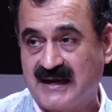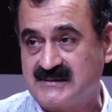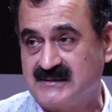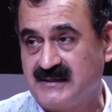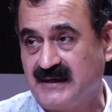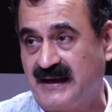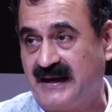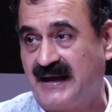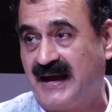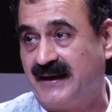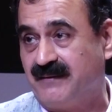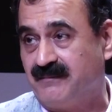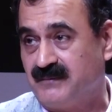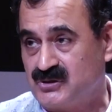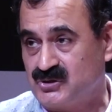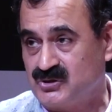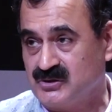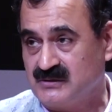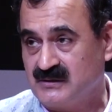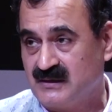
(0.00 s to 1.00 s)
We have the
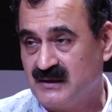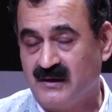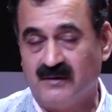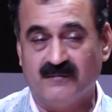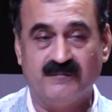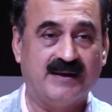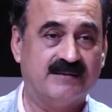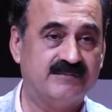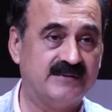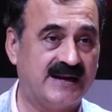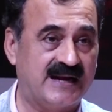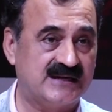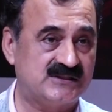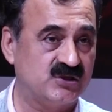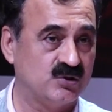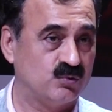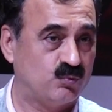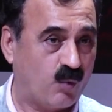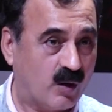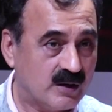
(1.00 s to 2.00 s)
National AI Mission,
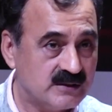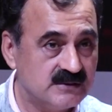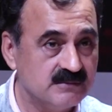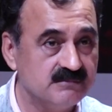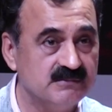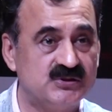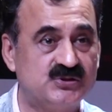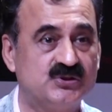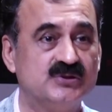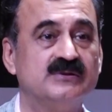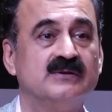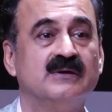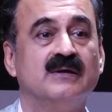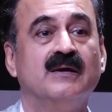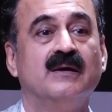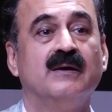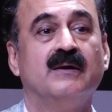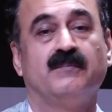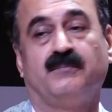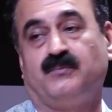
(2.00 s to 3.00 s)
we have the National Quantum
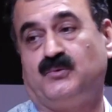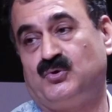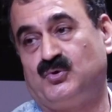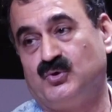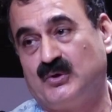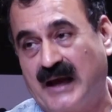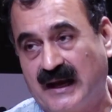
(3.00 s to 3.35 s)
Mission.